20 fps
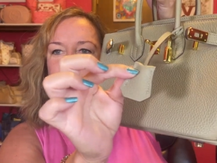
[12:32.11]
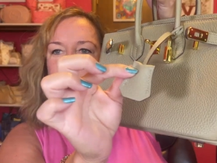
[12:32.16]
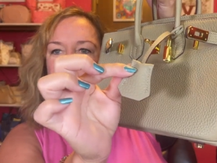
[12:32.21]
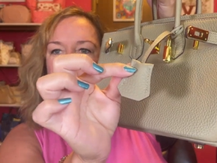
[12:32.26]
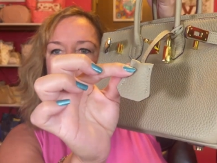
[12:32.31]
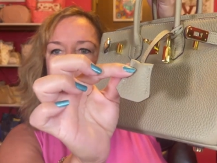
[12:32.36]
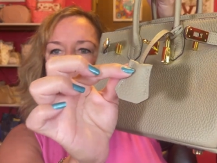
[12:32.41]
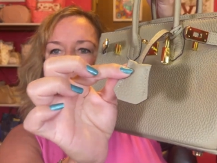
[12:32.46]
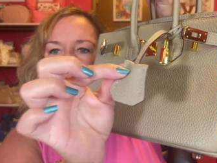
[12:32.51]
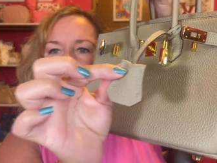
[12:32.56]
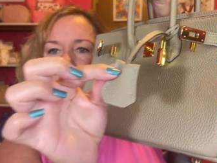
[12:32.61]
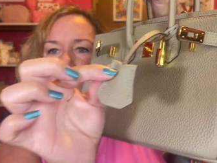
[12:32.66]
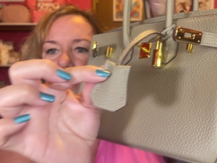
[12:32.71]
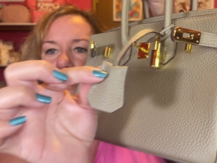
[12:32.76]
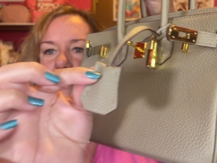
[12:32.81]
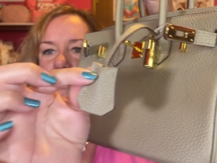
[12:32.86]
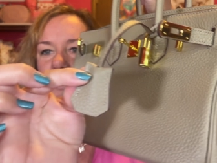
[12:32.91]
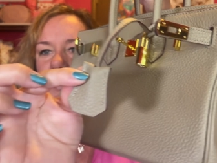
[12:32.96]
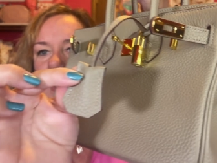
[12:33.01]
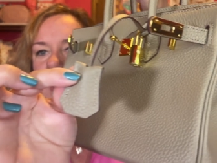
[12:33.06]
key
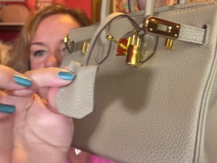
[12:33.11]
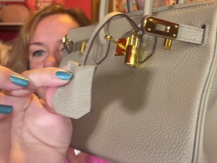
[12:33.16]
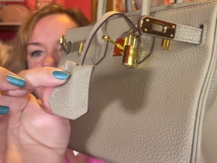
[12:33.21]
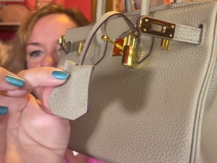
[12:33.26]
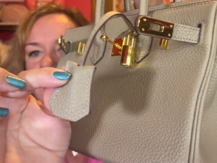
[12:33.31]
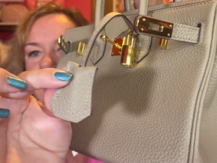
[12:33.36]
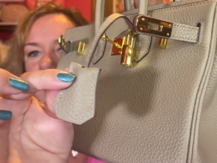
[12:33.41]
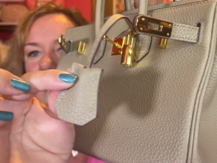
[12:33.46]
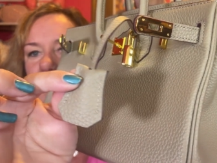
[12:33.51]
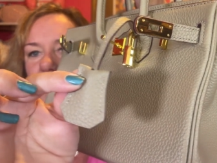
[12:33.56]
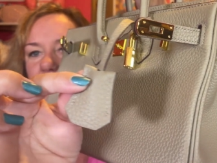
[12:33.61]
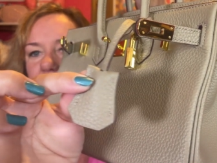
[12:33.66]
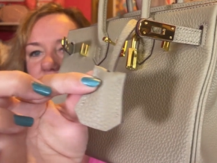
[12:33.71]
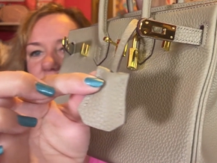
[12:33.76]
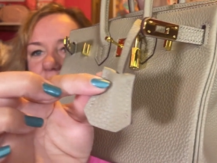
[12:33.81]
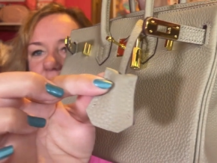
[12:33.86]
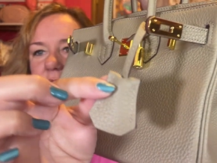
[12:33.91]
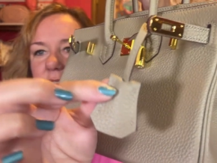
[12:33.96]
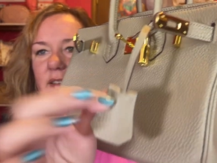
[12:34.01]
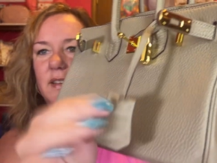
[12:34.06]
clochette thing.